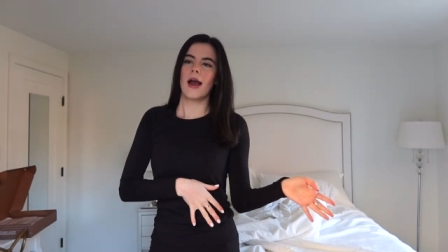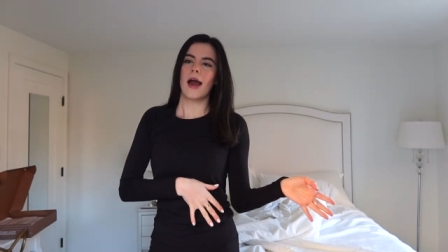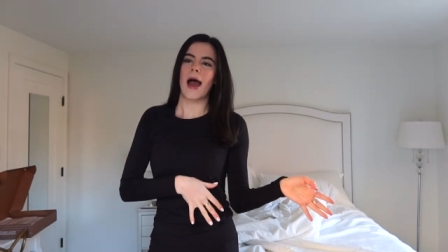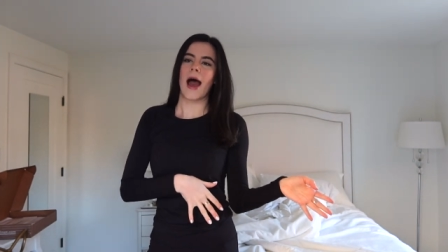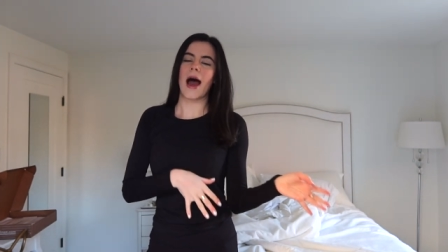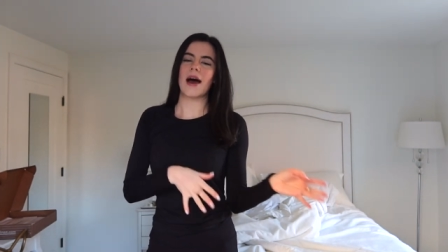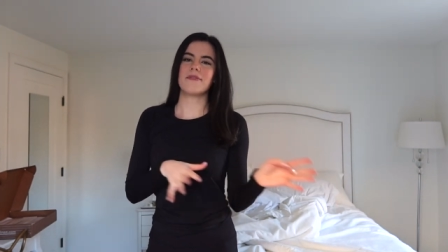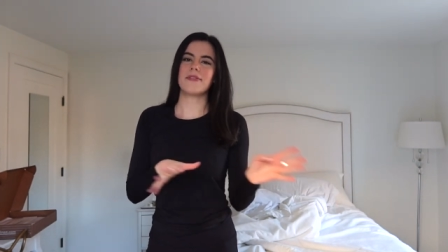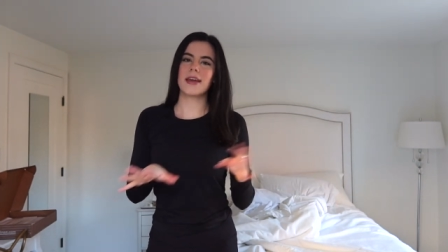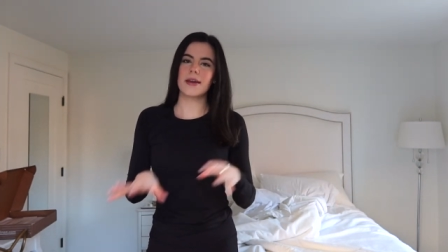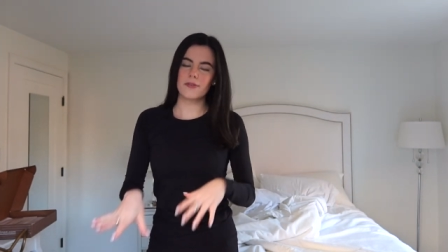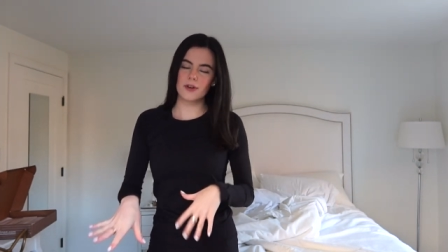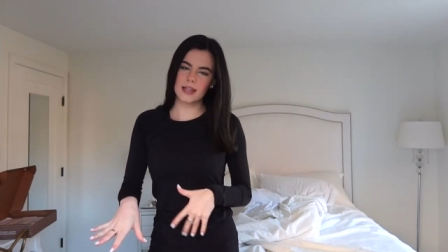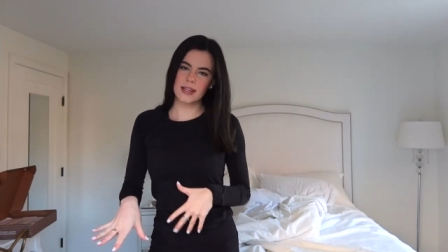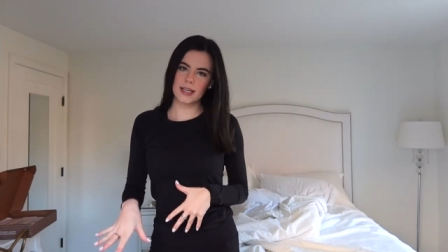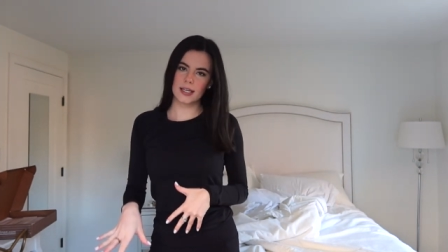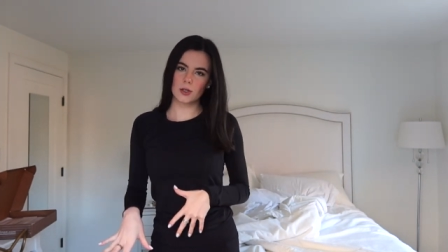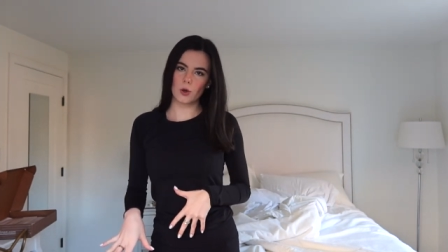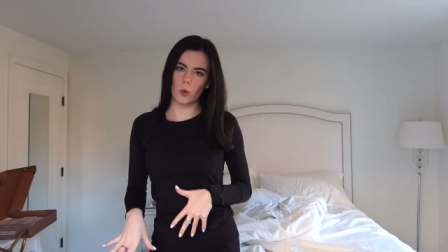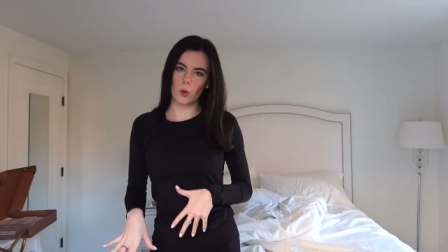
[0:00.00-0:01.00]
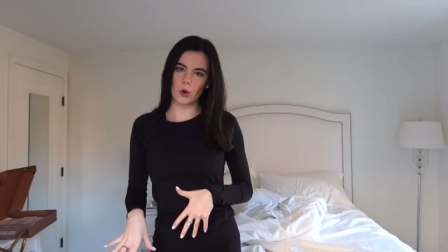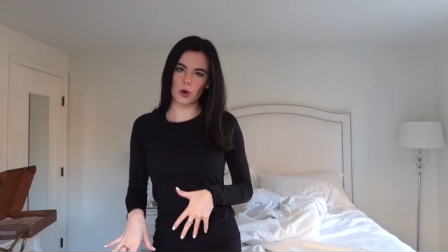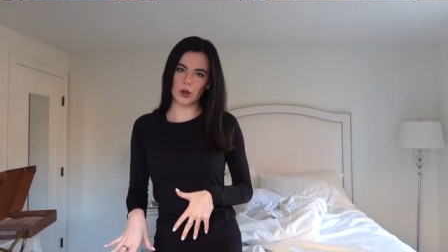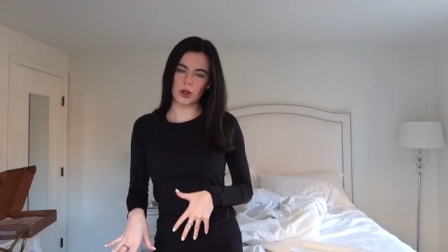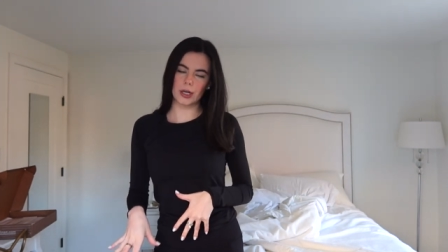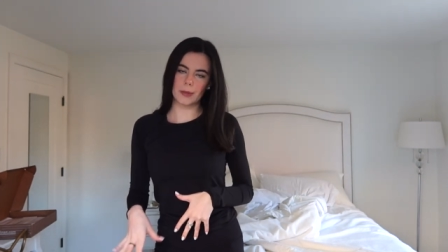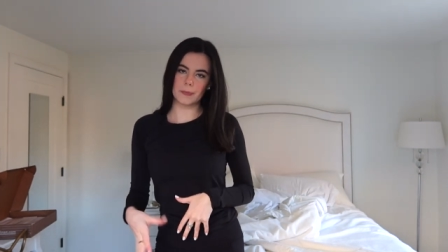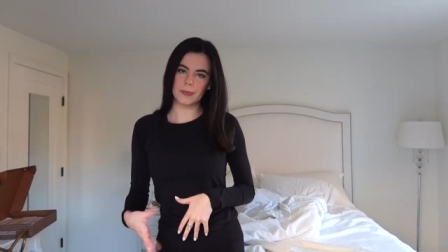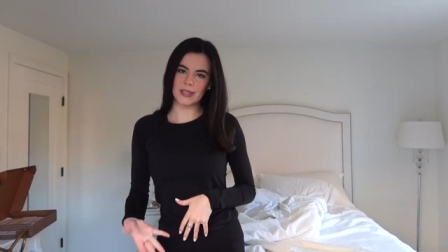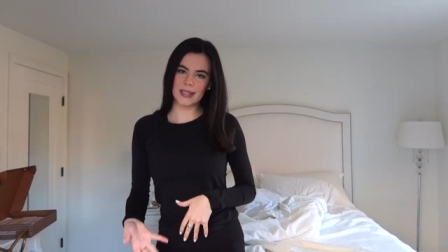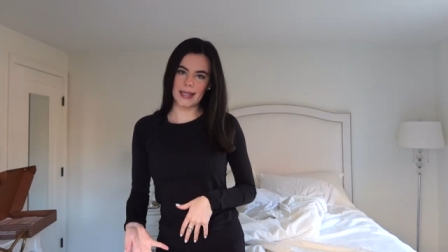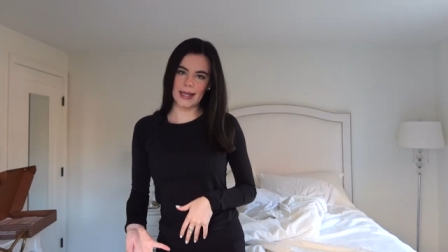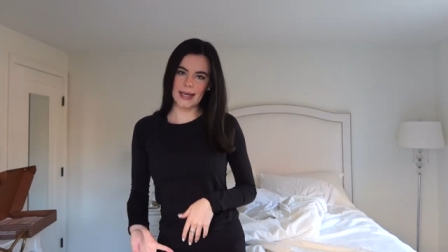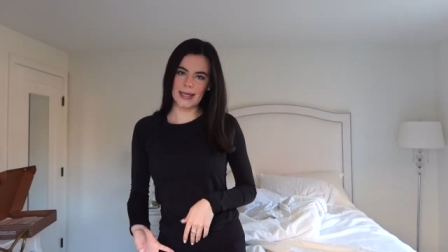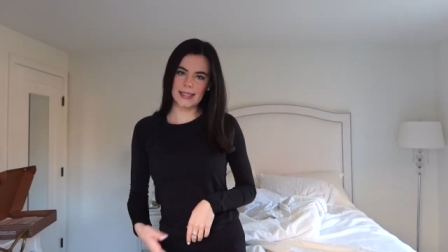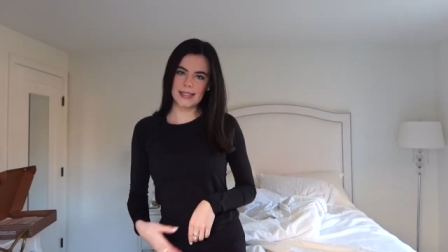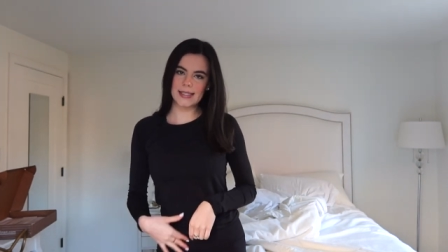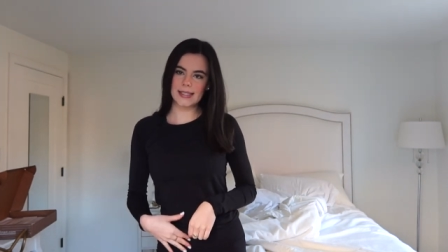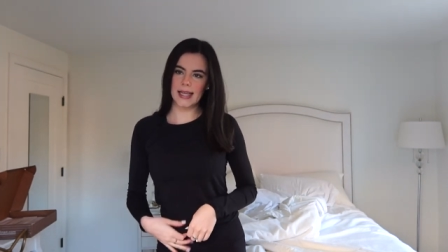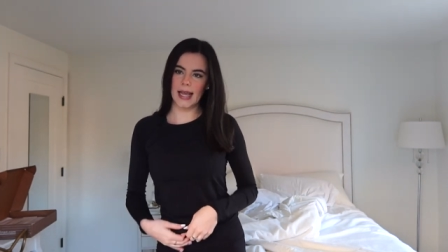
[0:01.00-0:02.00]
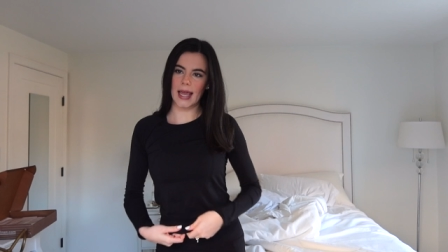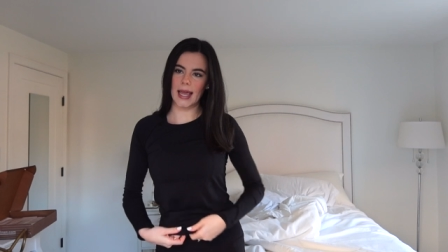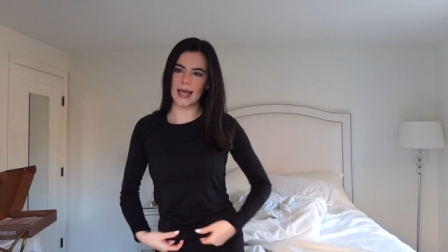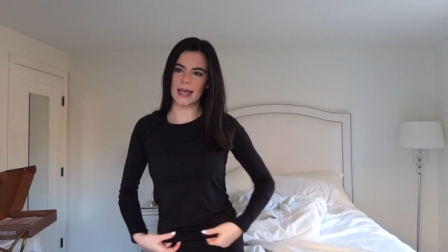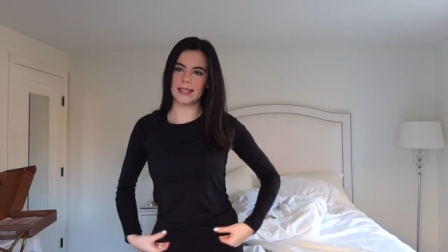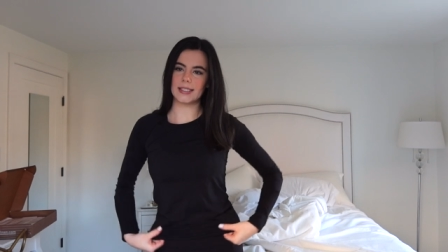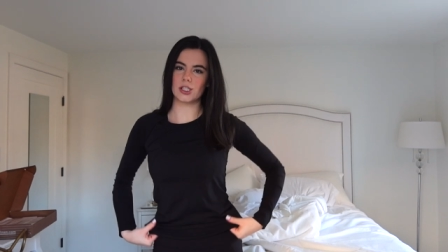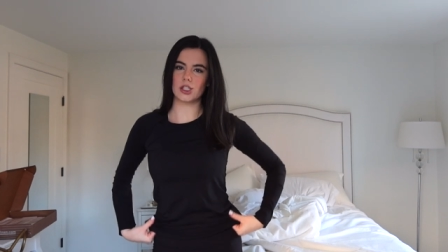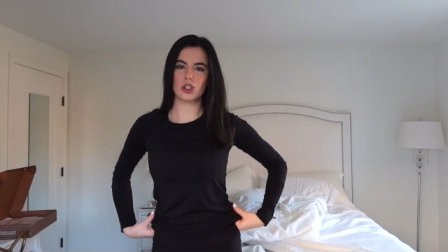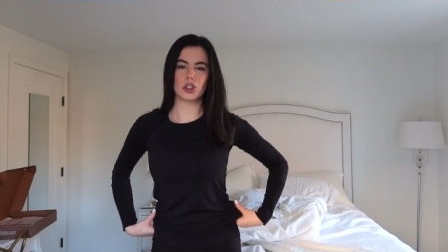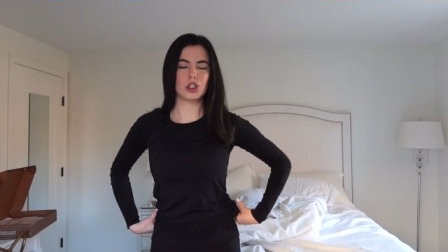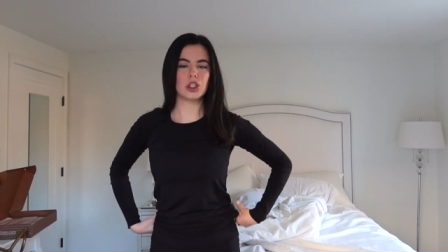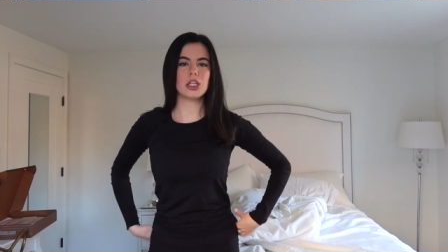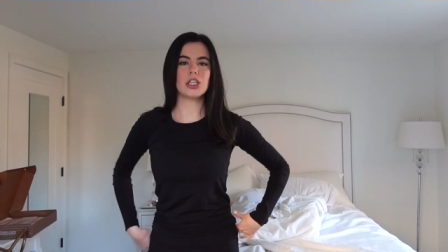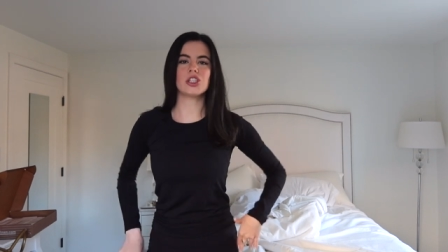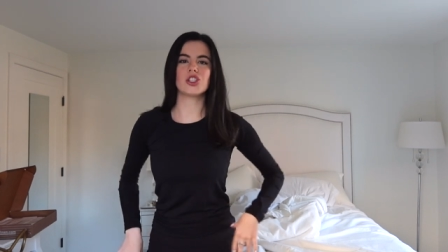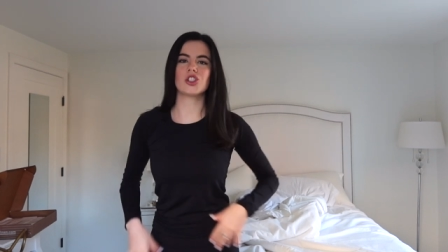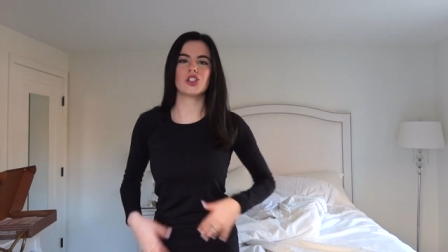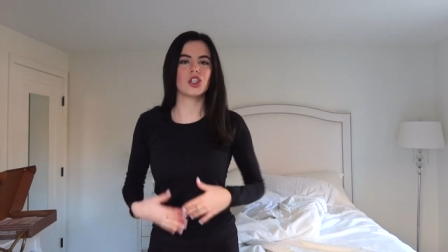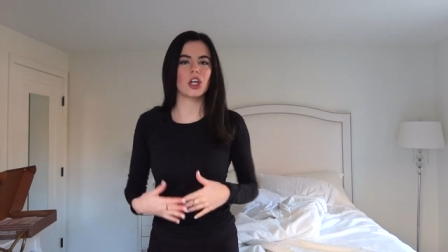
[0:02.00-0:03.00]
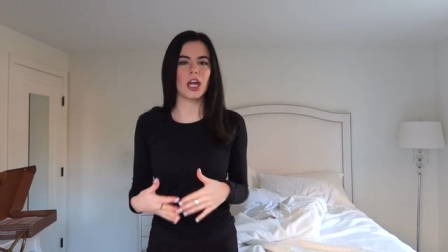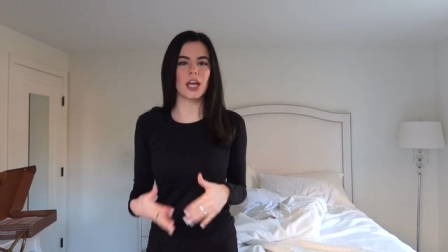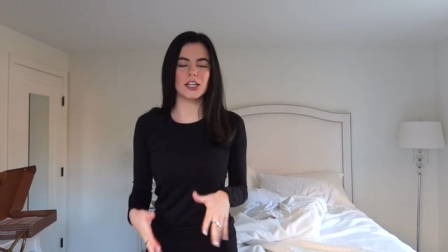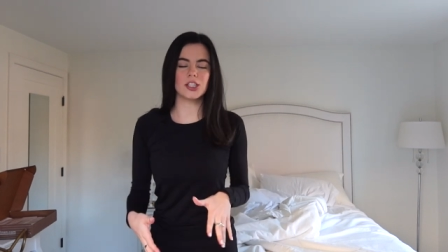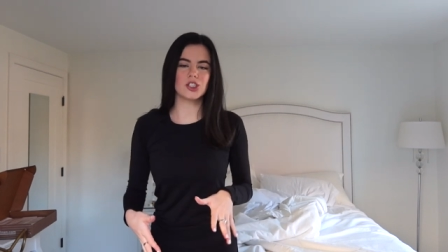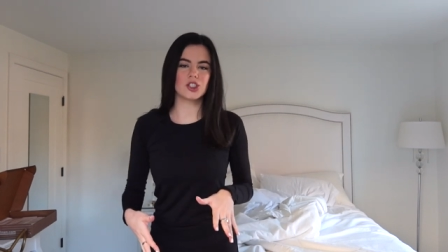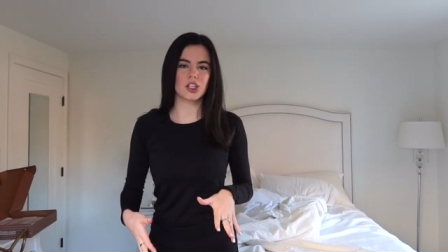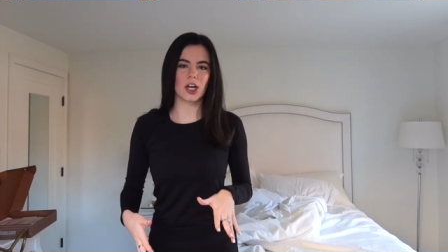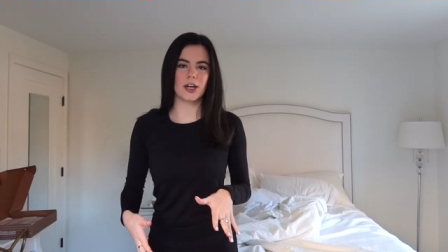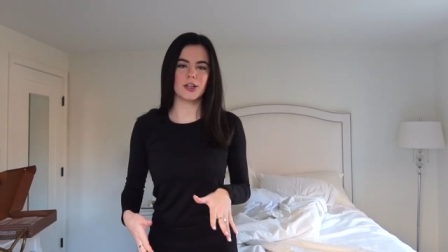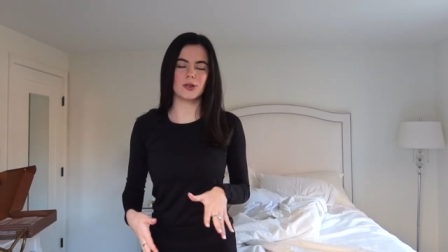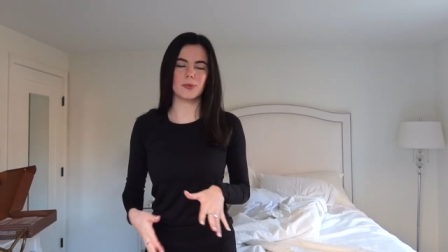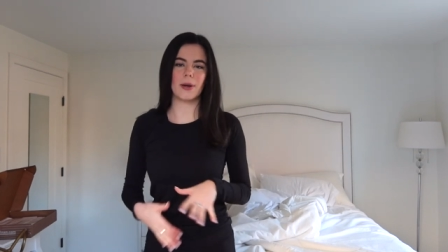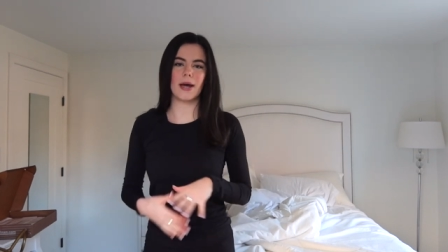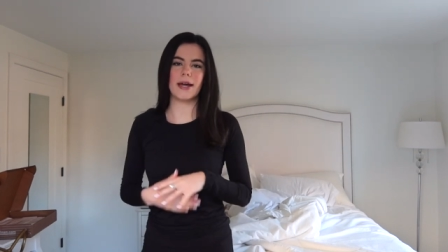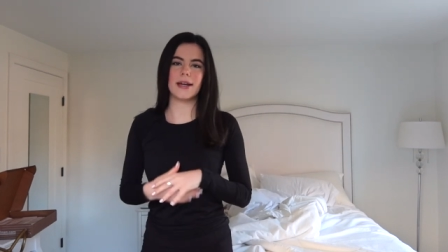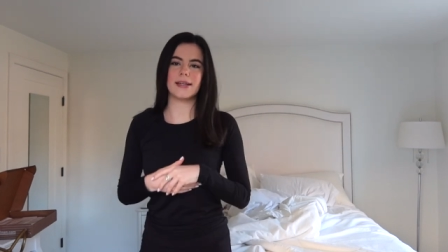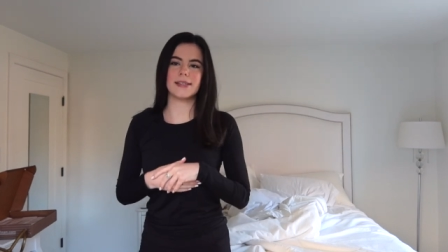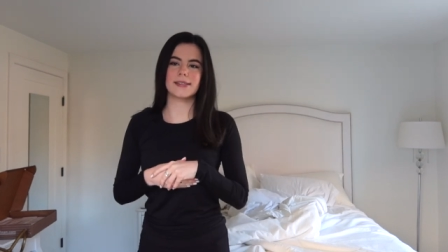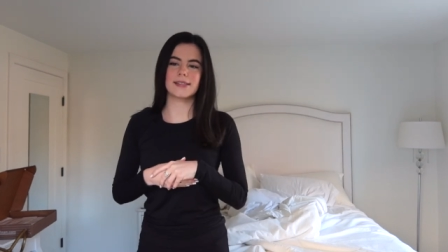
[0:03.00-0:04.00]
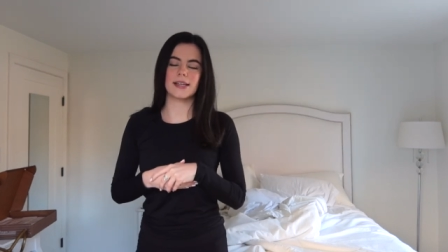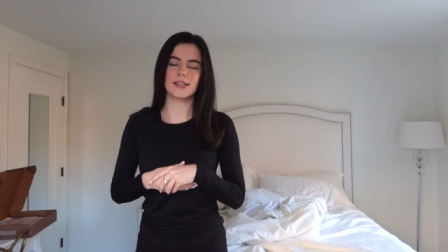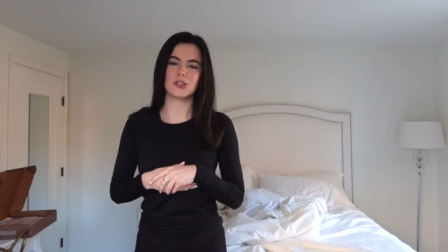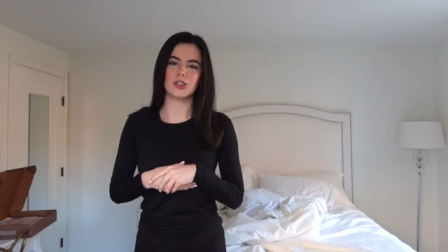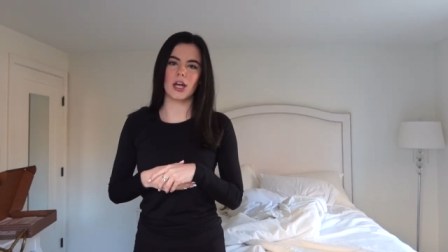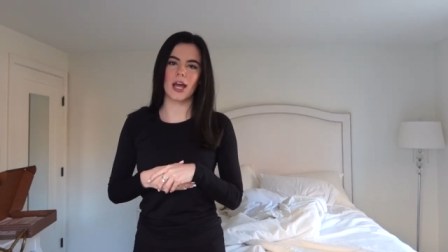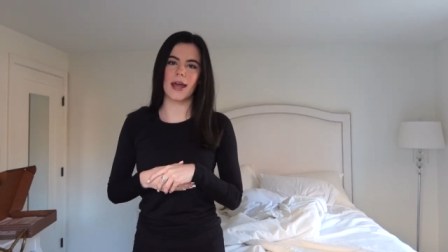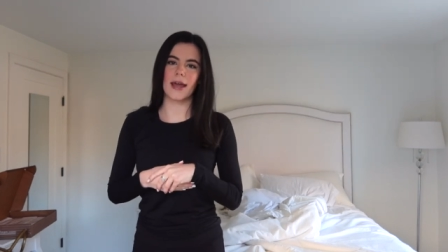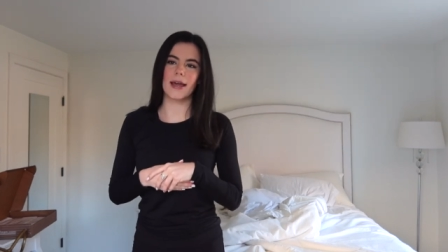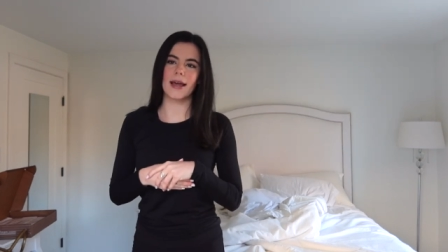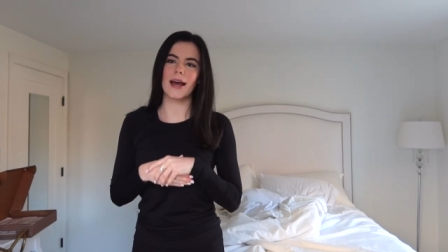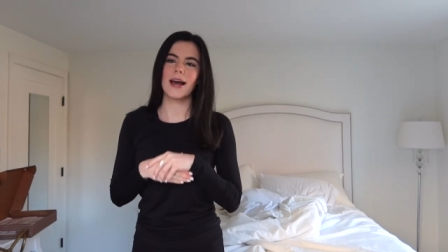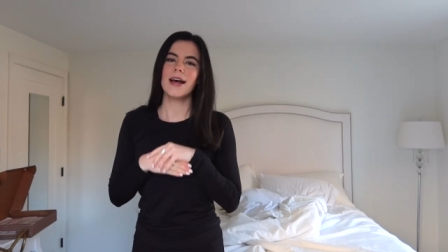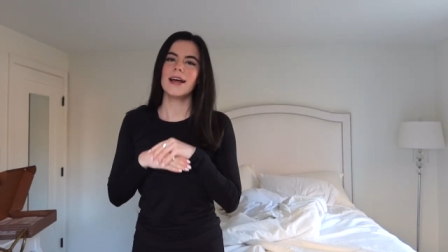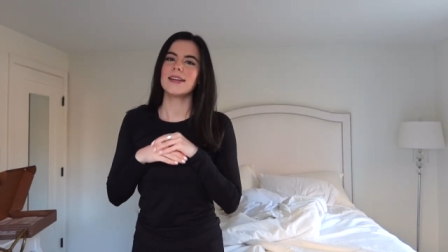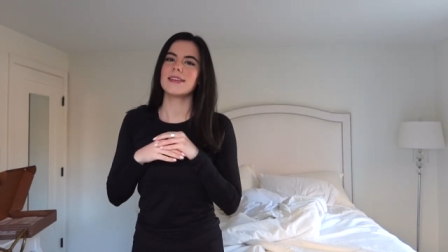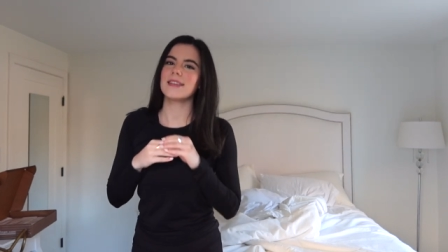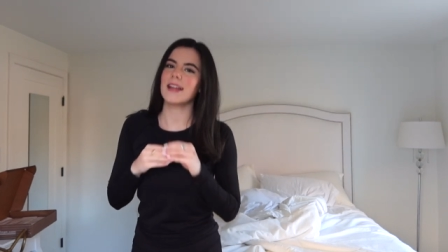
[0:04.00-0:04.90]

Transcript: Having everything in order and place and sheets changed on your bed is such a